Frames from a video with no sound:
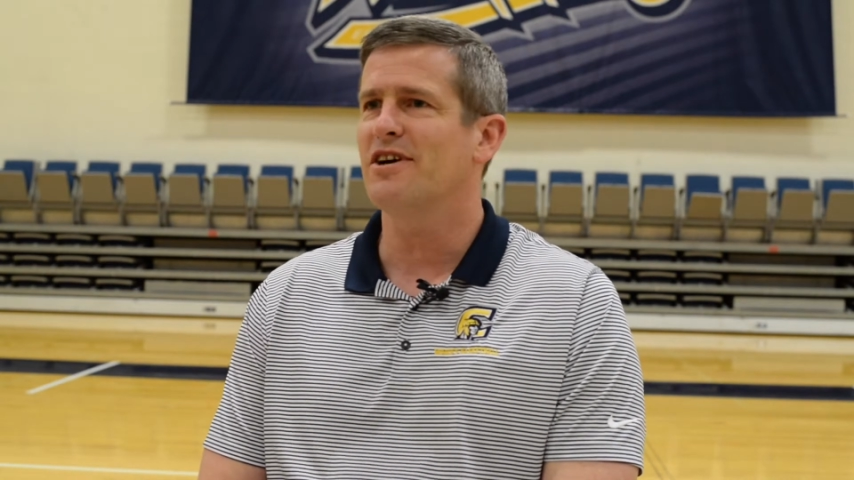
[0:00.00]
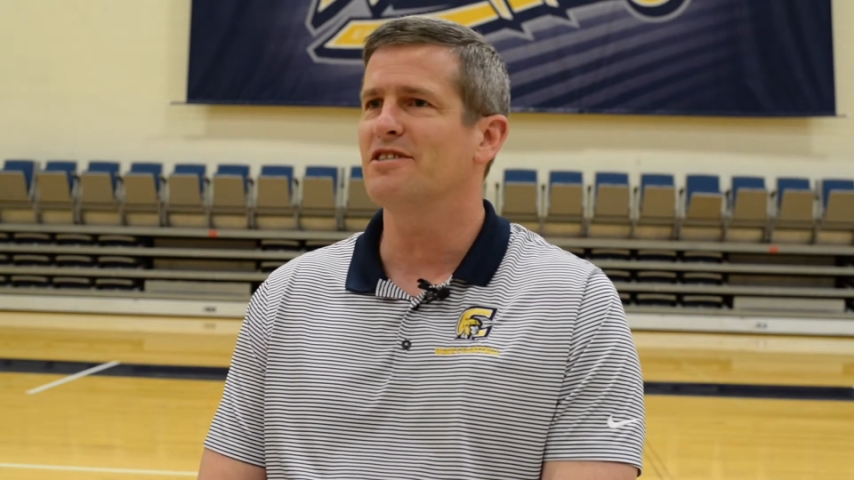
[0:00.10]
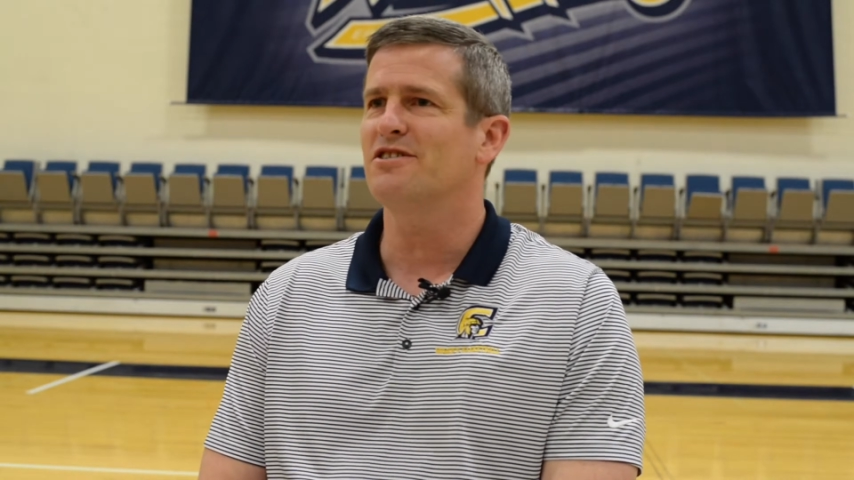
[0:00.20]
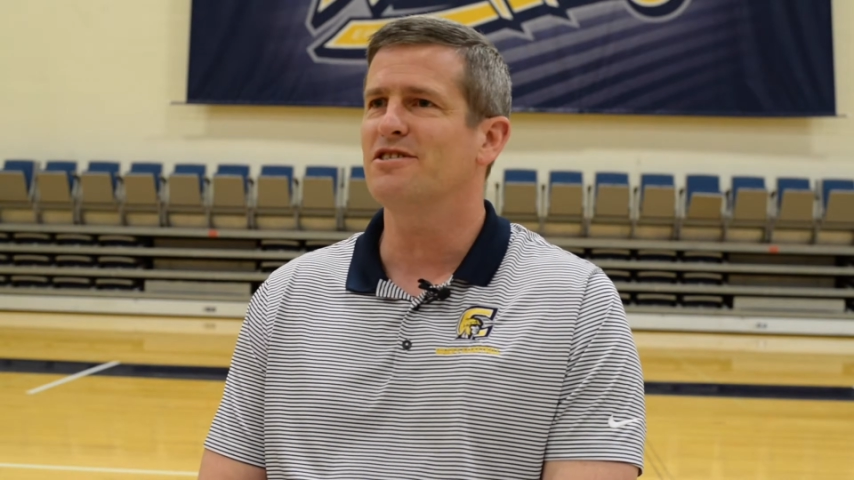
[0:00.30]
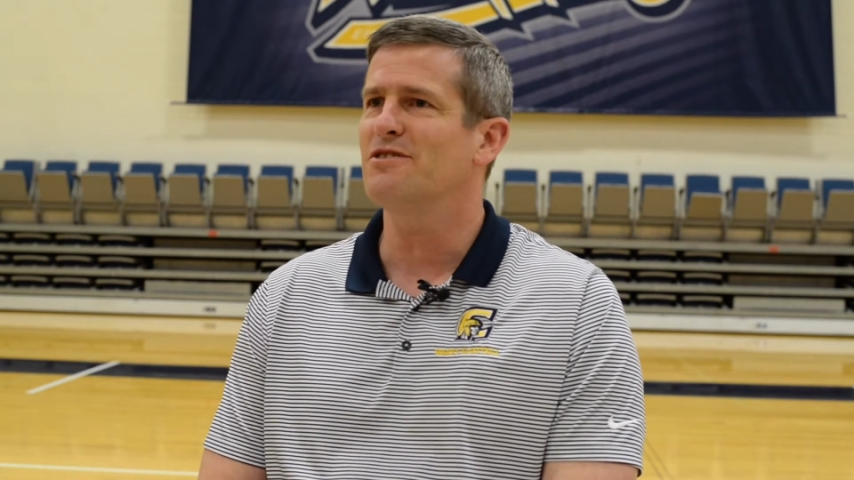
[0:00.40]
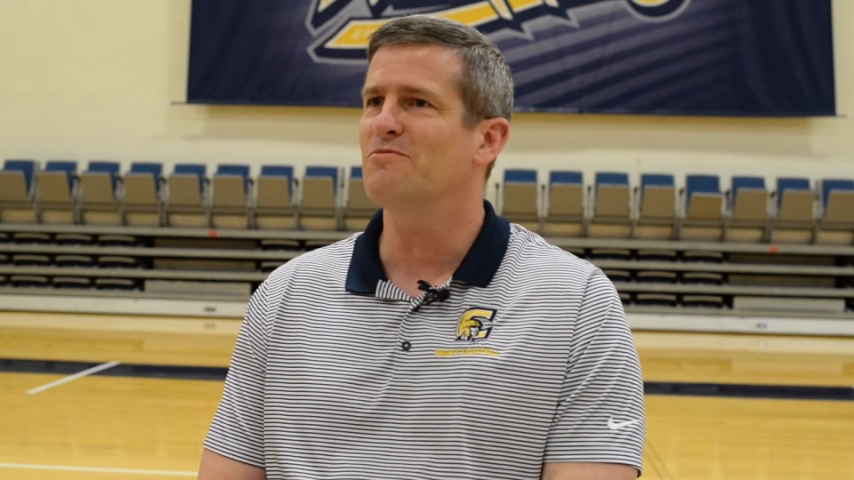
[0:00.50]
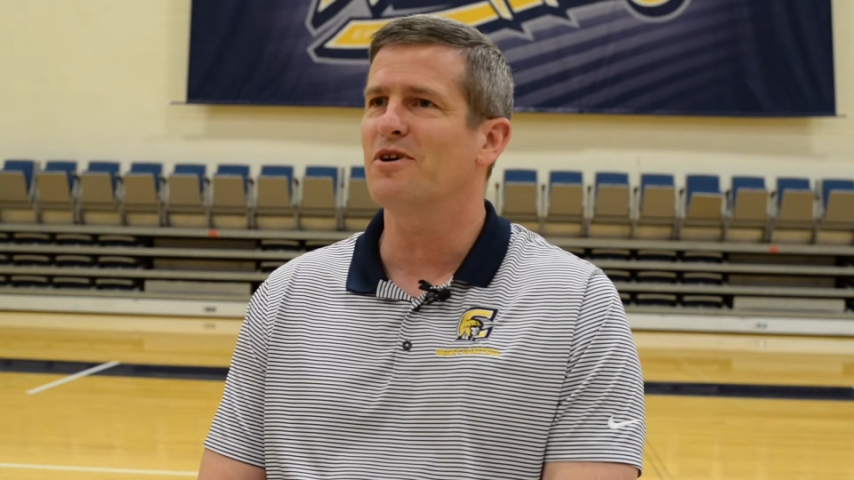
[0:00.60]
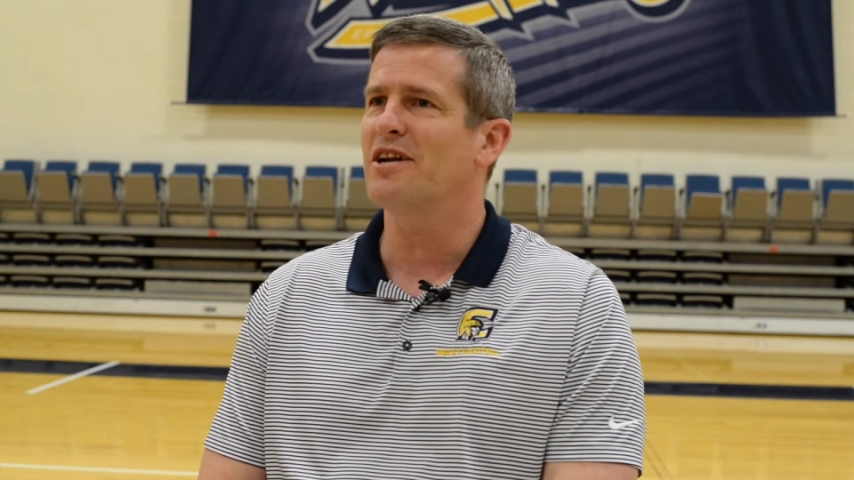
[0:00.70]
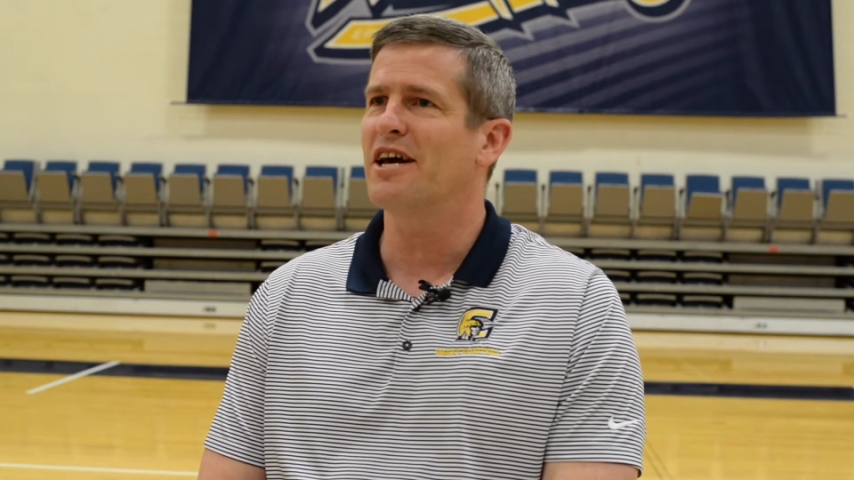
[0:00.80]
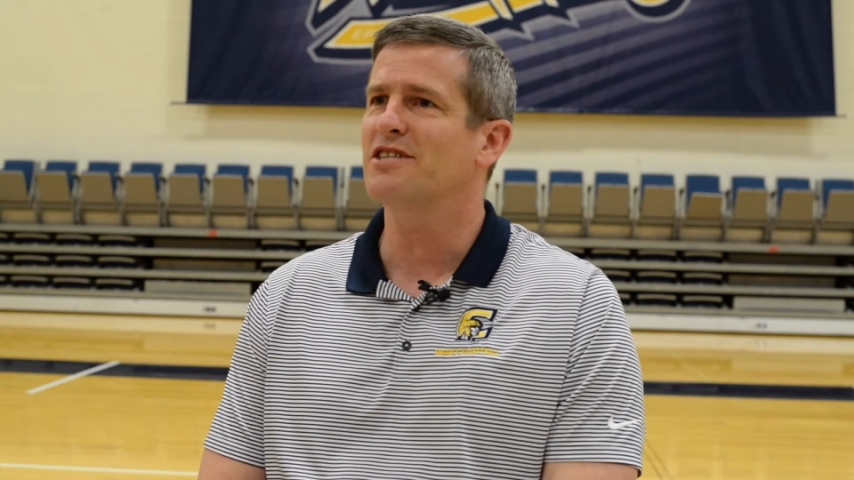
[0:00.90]
transition, we're
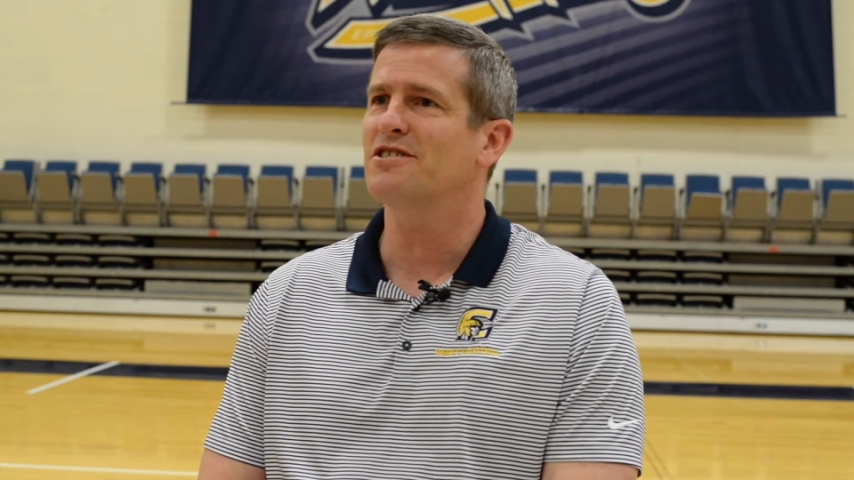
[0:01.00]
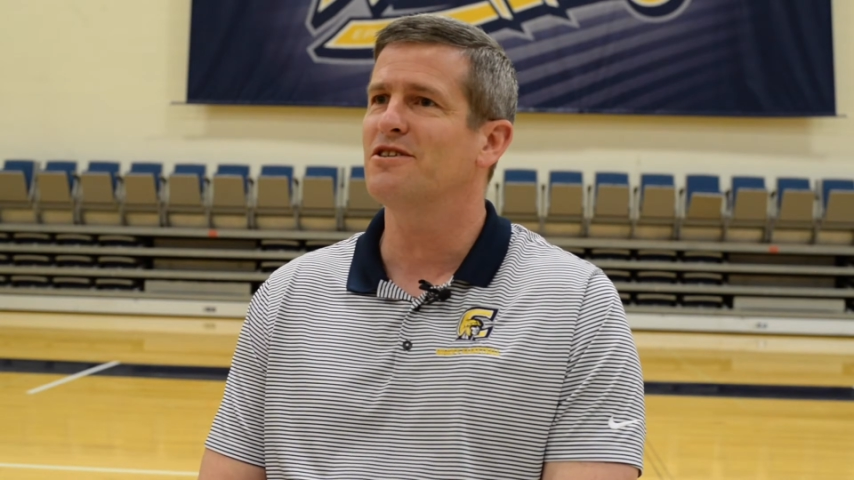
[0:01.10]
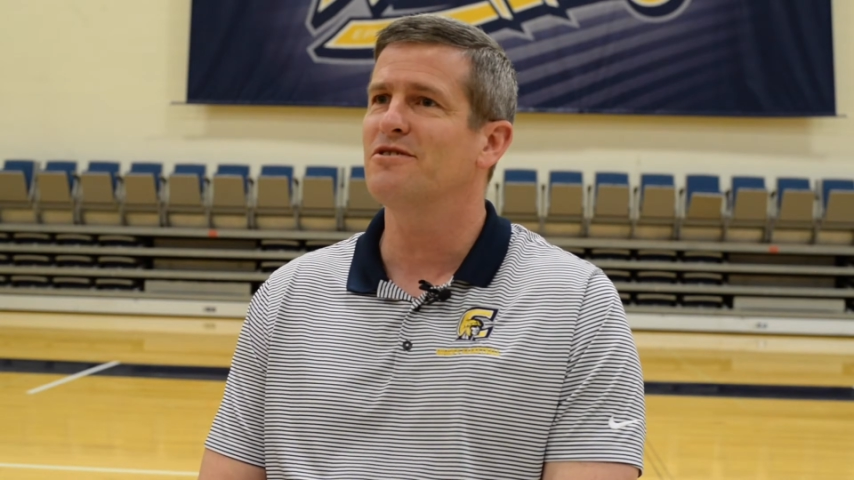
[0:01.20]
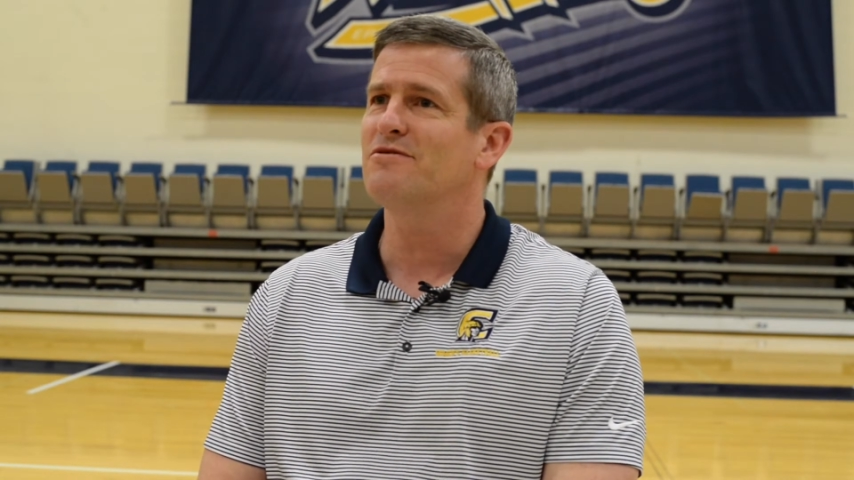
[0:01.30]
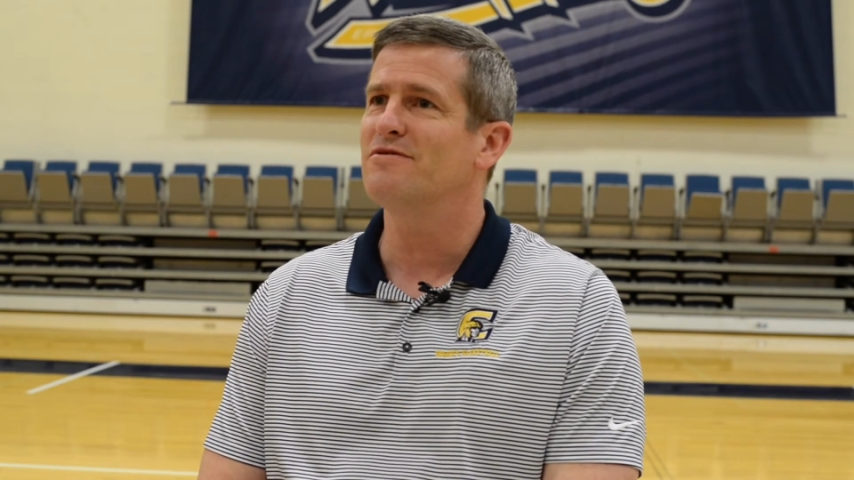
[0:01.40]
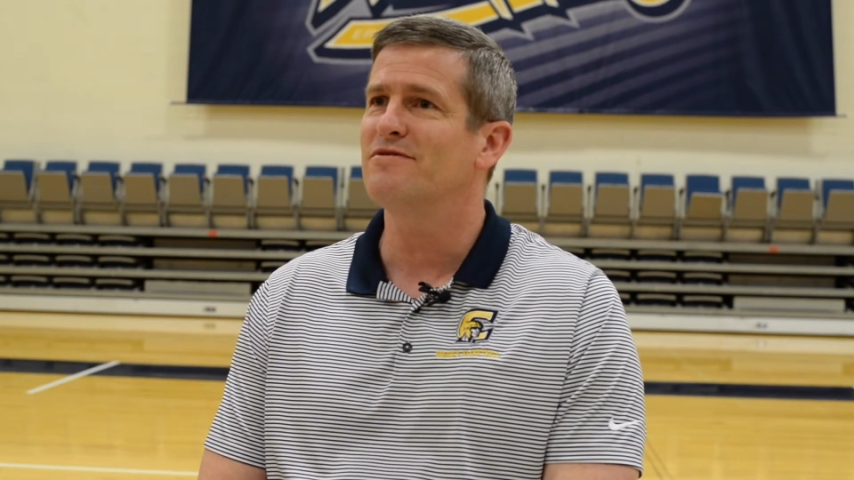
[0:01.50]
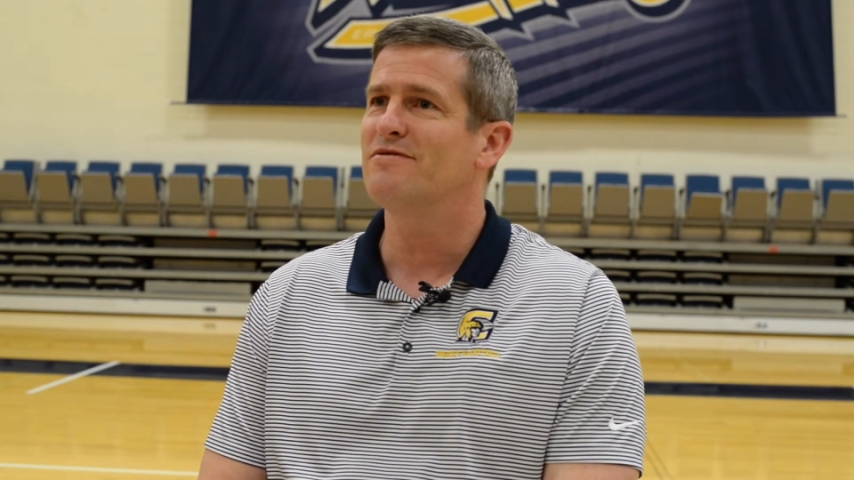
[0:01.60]
going to execute